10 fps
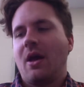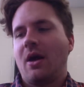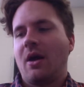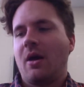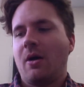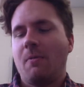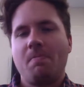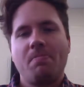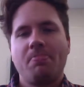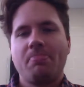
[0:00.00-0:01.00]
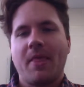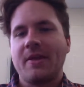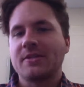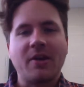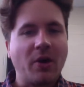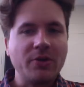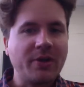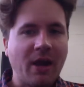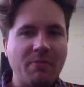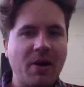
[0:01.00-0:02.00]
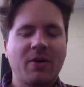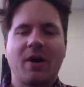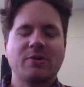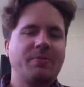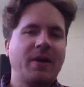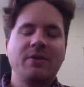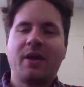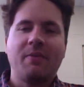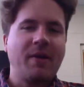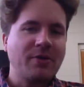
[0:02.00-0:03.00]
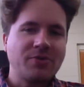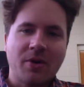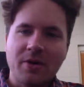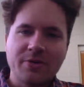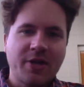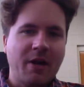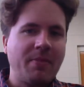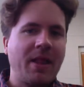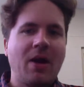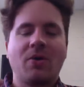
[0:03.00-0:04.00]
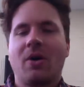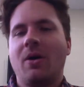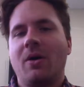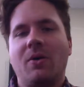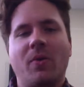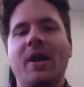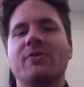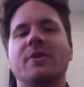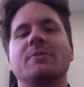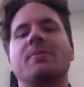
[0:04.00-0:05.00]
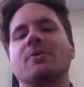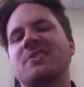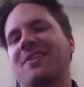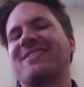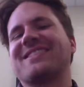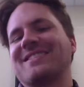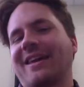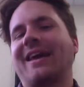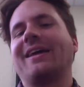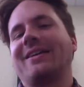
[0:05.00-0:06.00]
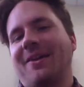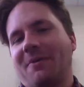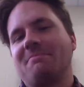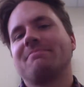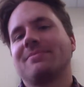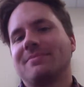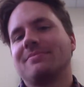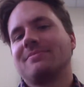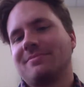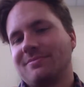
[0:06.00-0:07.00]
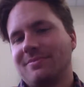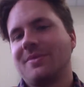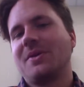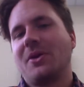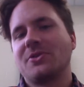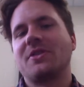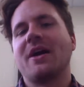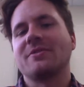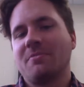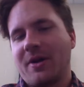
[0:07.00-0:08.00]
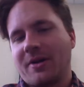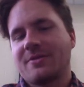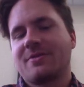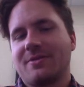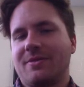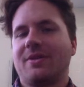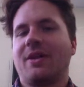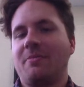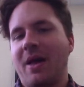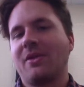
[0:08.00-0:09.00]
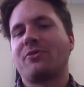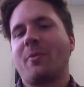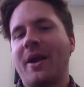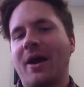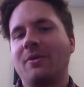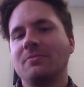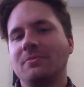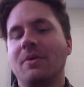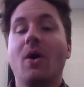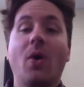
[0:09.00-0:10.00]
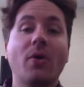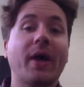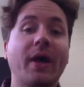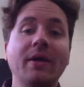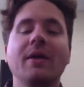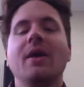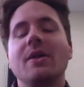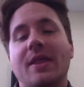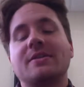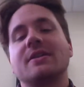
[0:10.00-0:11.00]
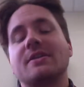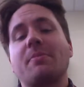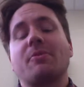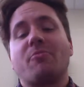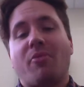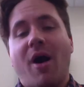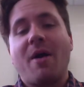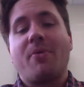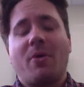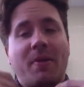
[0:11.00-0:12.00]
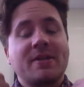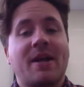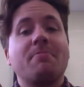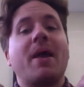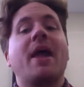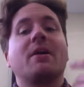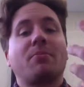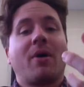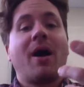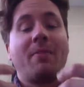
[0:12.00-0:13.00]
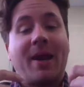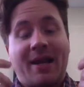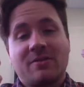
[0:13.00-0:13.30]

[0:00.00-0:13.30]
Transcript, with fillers: And they say, no, you can't mail contraband. You can't mail drugs. You can't mail alcohol, whatever, in the post office. They say, hey, here's $1,000. Can you mail it for me now? Oh, okay. That's an example of briber because I'm paying a bribe and I